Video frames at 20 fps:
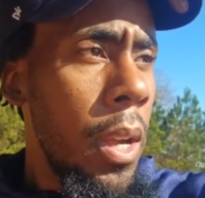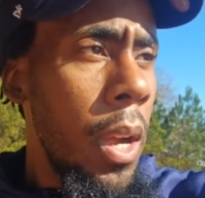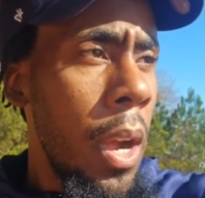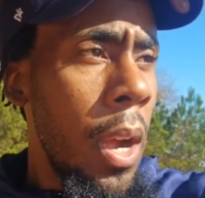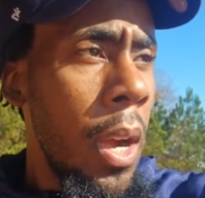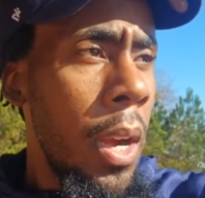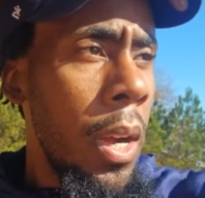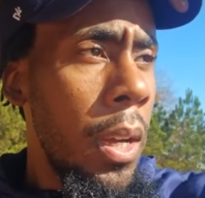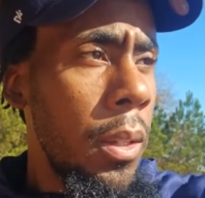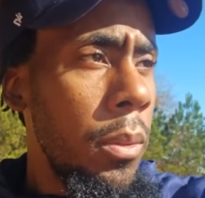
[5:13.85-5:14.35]

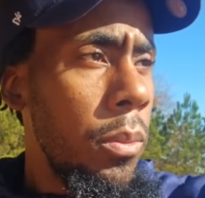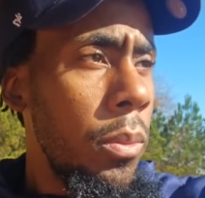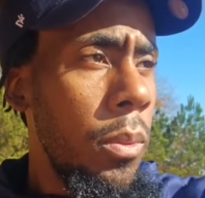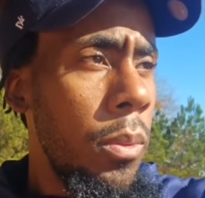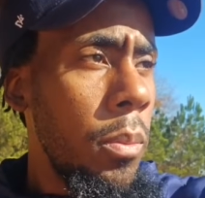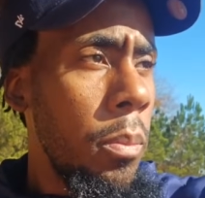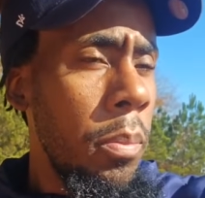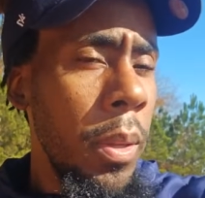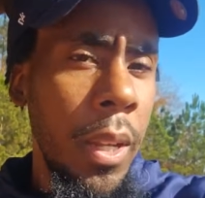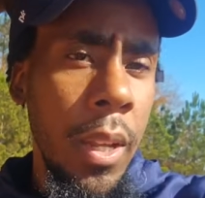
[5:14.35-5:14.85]
uh,
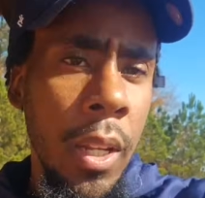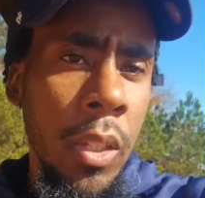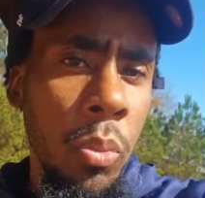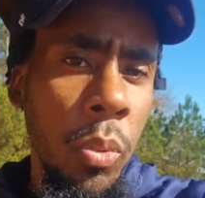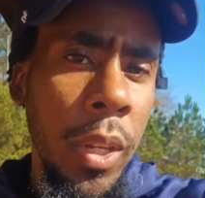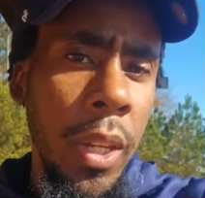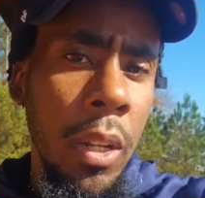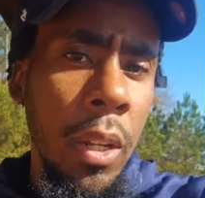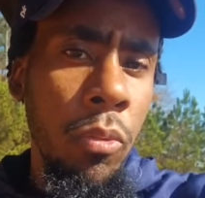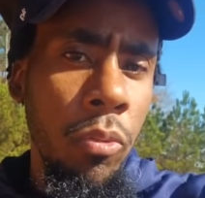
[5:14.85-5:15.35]
because
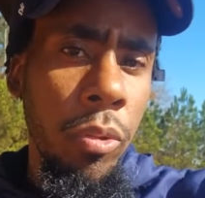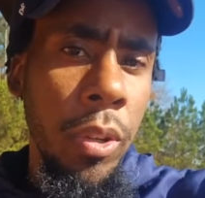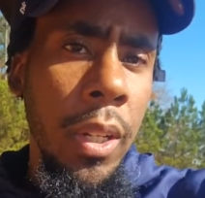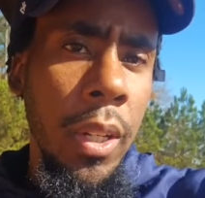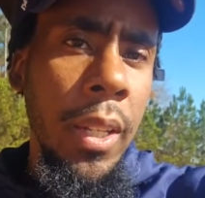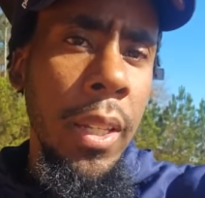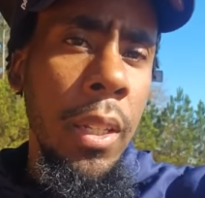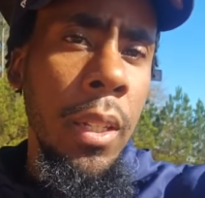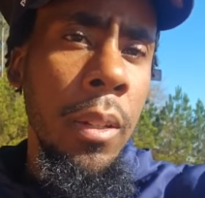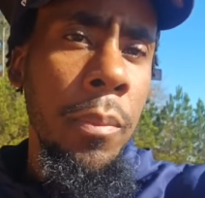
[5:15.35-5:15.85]
we can
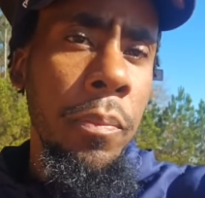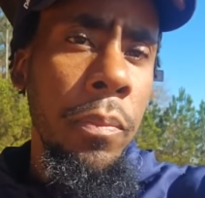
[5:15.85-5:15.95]
really